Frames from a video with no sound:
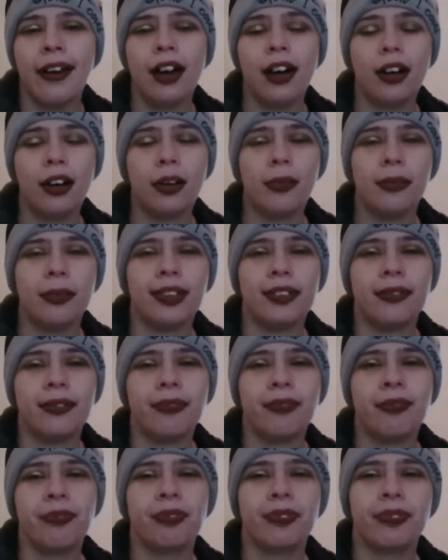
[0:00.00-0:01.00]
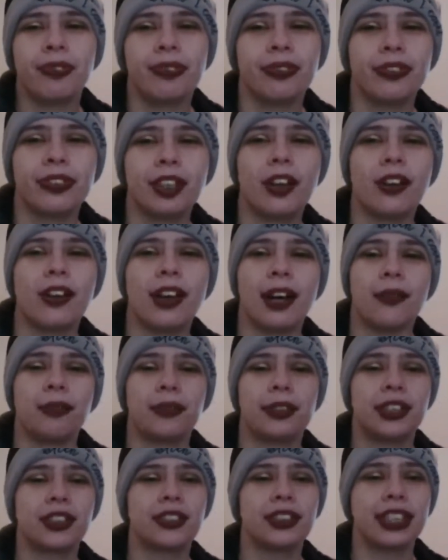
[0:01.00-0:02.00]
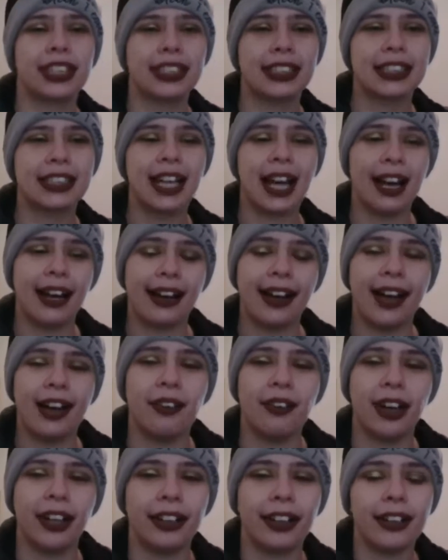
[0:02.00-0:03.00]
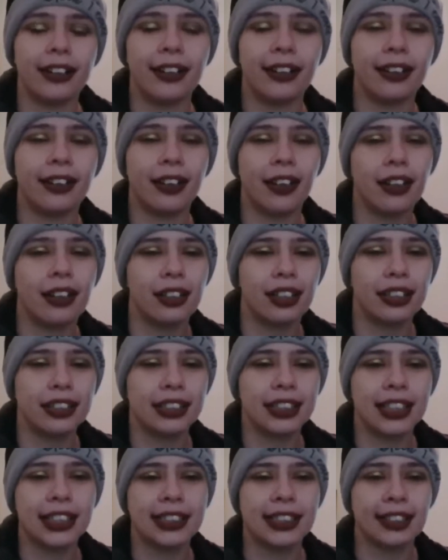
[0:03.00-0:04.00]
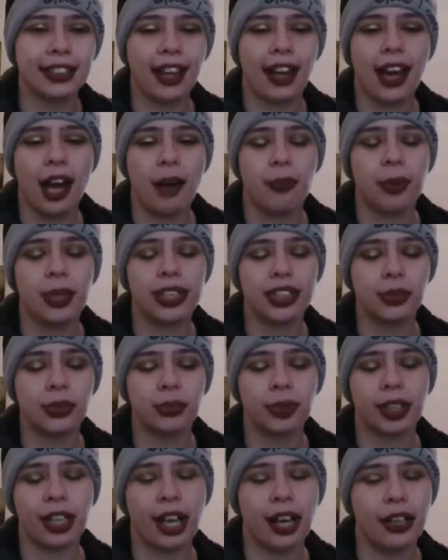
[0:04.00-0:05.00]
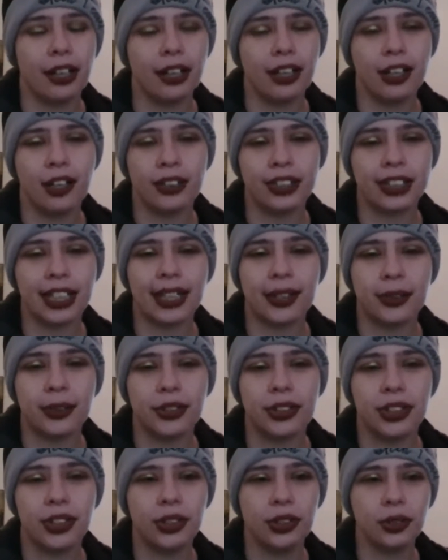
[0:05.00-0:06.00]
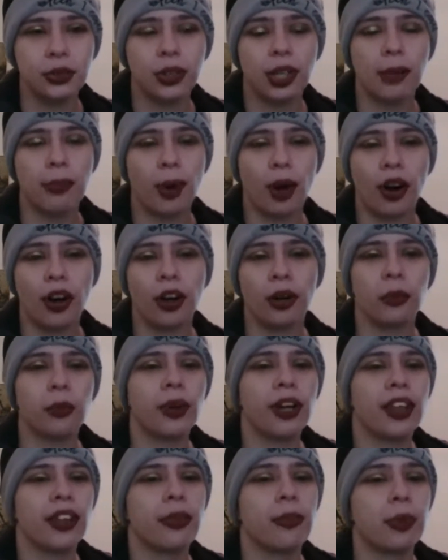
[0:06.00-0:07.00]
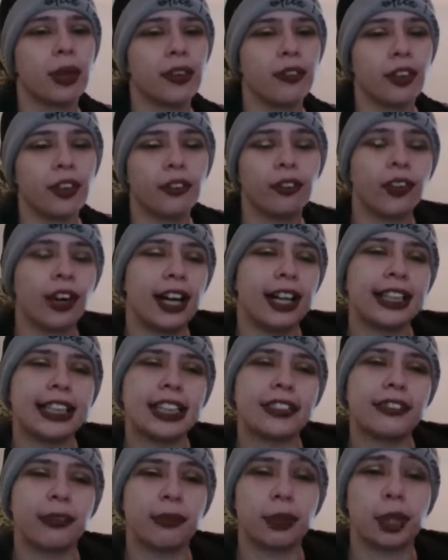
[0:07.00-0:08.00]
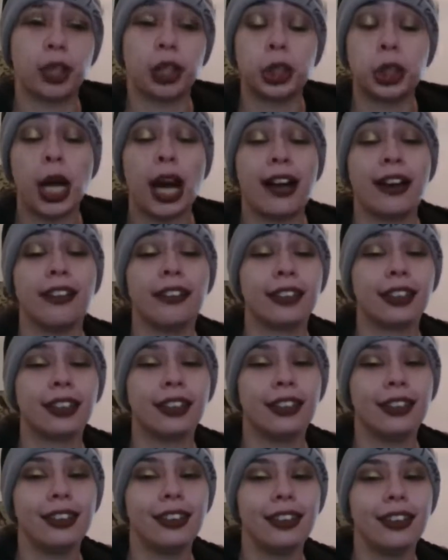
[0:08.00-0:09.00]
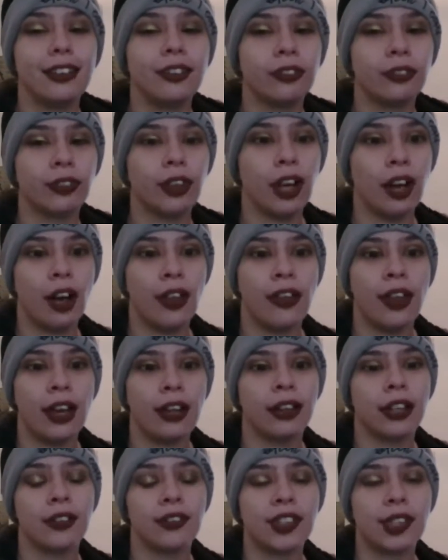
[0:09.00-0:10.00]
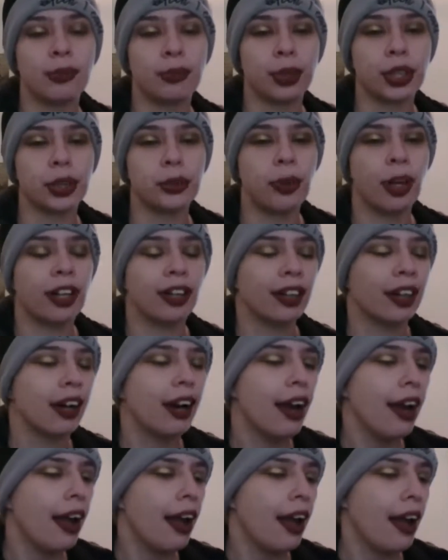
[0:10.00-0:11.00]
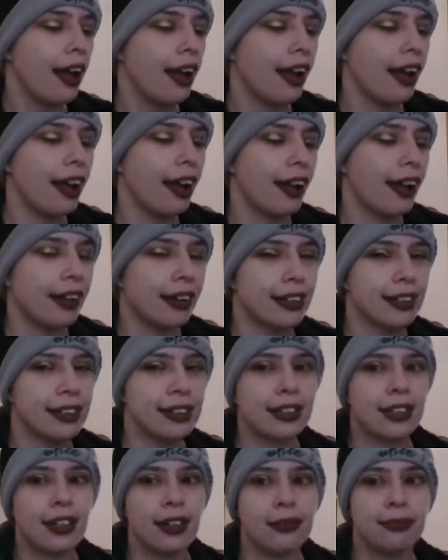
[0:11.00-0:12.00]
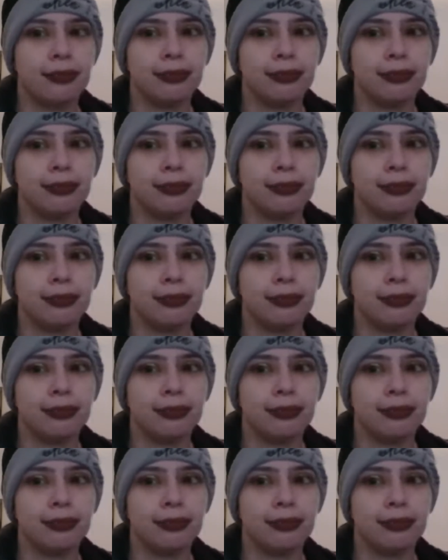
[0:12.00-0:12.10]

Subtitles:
Um, Okay, so next thing I have highlighted is this thing that happens when Katie goes out to a bar with one of her friends from her childhood that lives in Bridgewater. And